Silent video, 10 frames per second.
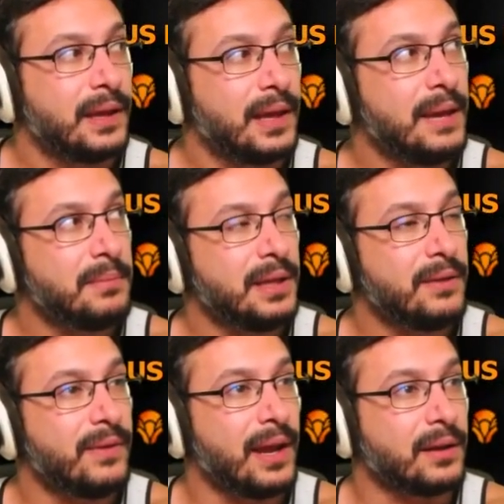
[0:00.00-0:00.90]

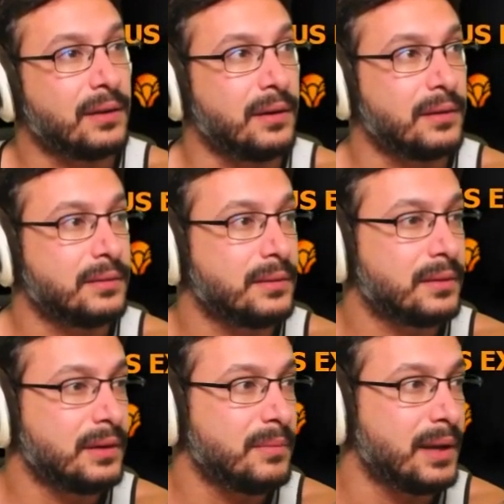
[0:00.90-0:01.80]
Hamlet Vanguard,
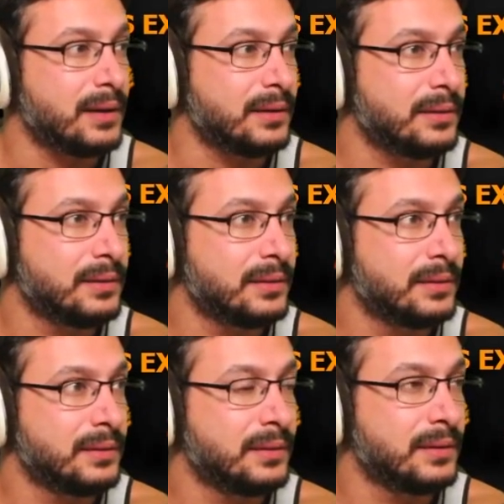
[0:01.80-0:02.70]
3 mana,
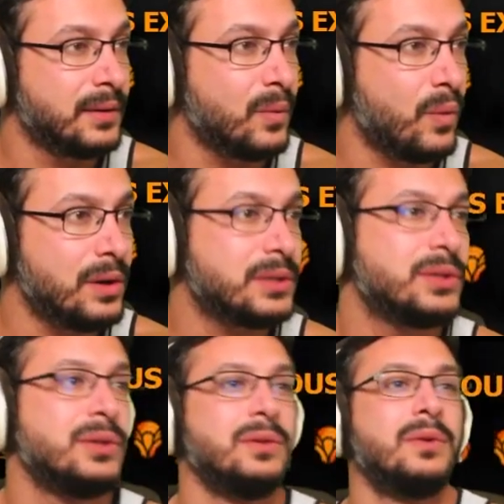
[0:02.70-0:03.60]
Ward
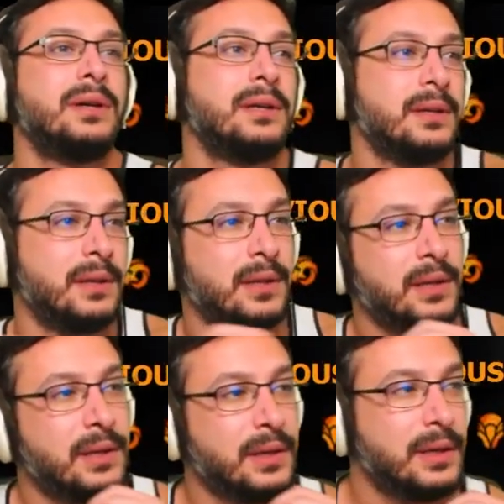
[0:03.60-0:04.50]
2.
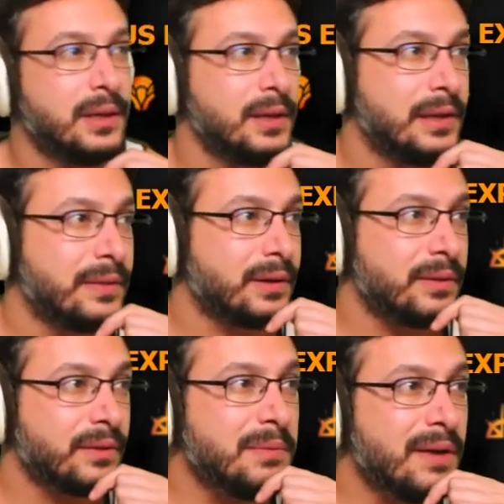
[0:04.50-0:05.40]

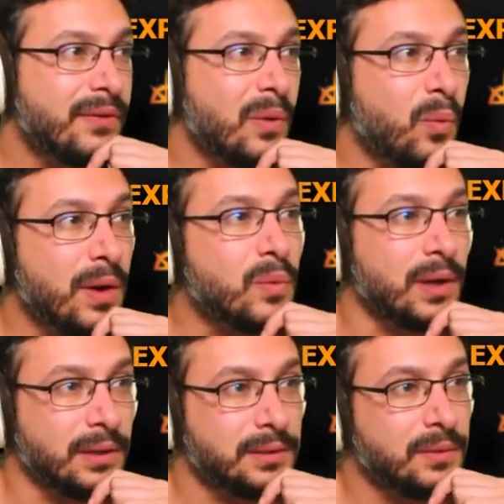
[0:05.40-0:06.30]
3 mana for a 1/1.